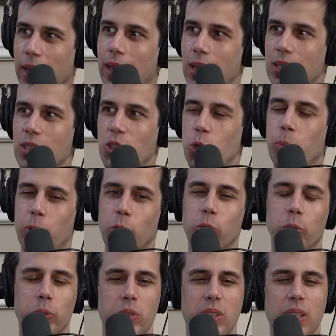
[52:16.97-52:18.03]
and it's super
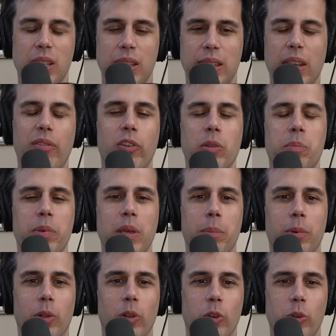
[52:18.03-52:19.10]
cool to see different
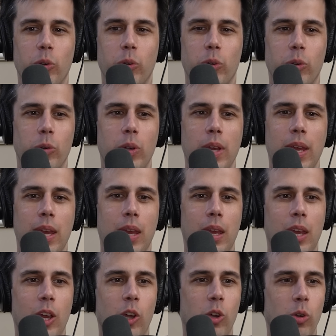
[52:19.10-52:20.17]
people who who
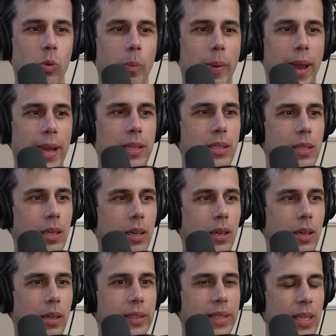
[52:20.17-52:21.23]
who might
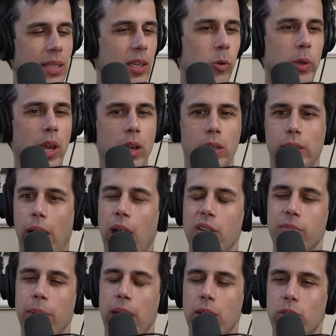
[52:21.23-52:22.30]
uh, disagree on a lot
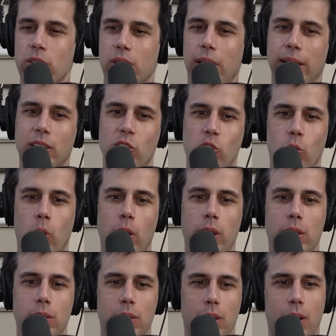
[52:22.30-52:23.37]
of matters, like
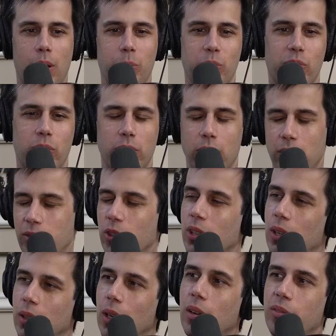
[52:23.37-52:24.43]
join arms for their, for
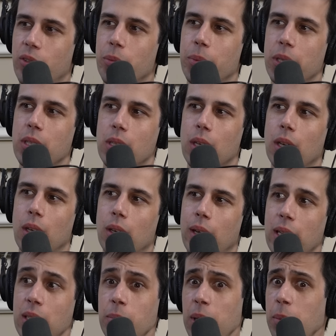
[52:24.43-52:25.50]
their love for PC, yeah.
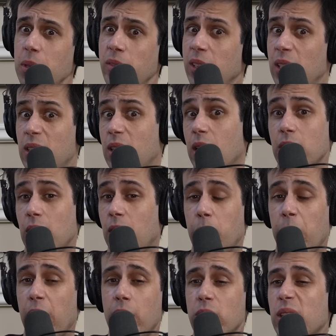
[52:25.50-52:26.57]
and sometimes even discuss other
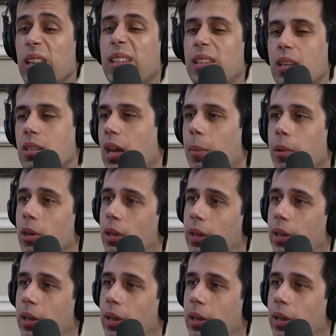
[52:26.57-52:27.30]
matters. It does happen